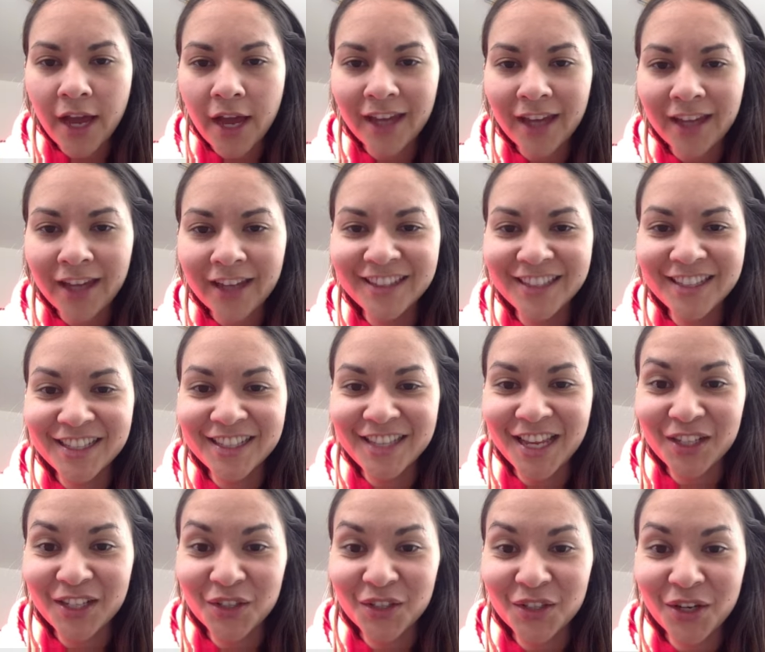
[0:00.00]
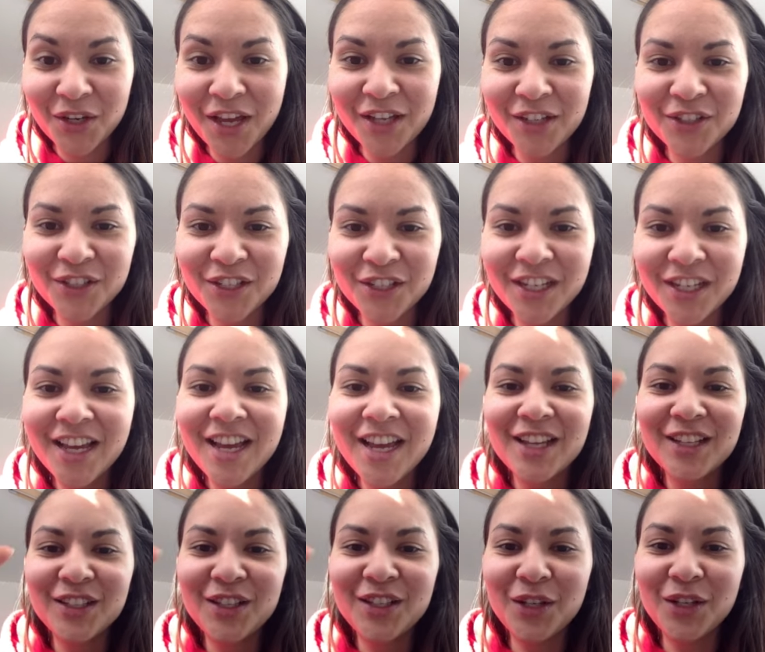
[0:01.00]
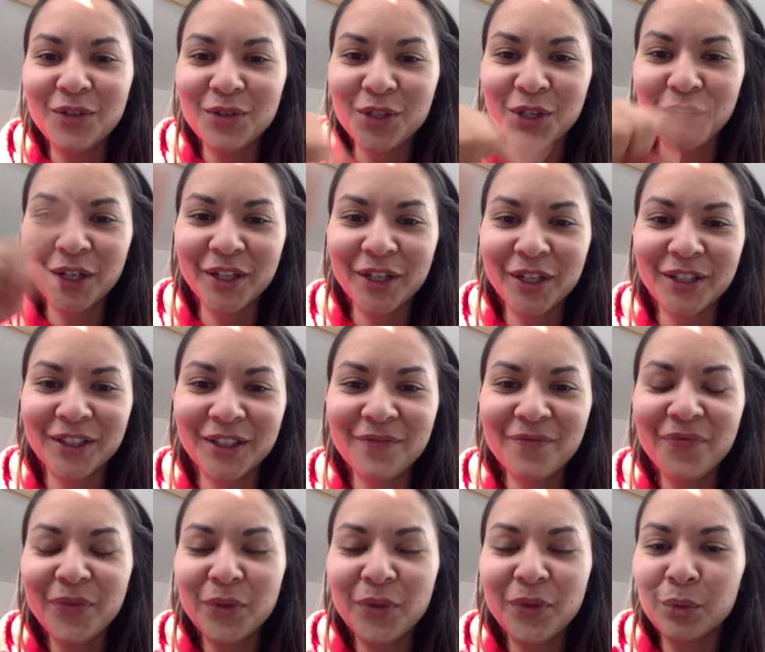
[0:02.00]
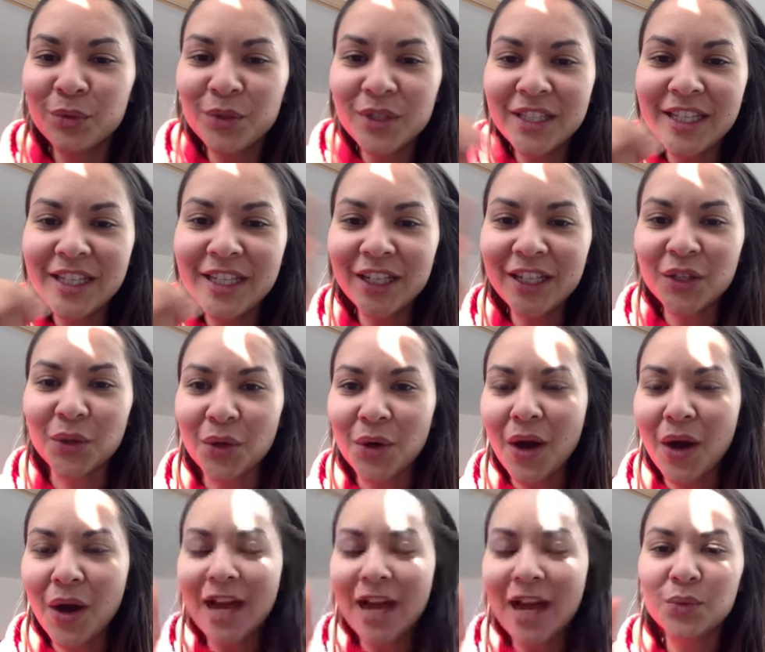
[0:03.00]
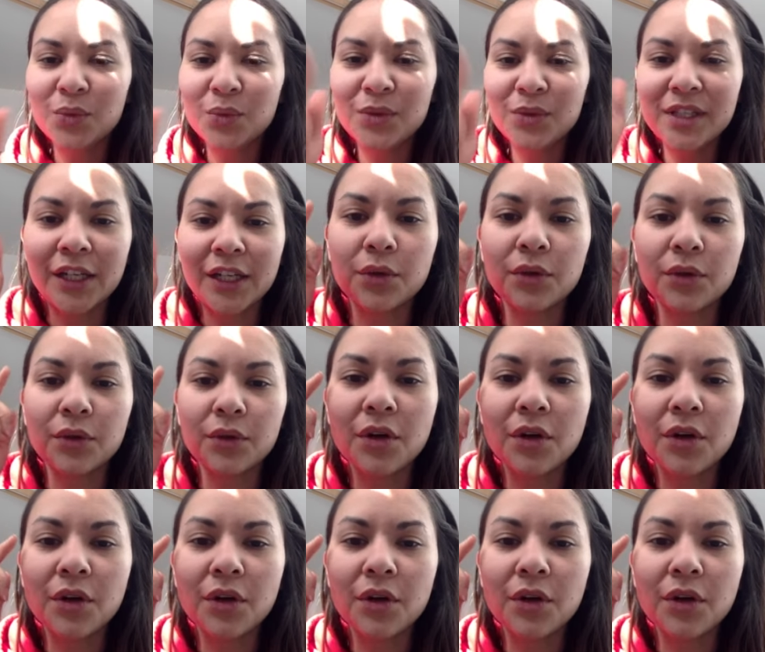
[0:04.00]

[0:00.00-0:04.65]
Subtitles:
this takes a lot of energy to circle un círculo, haz un círculo.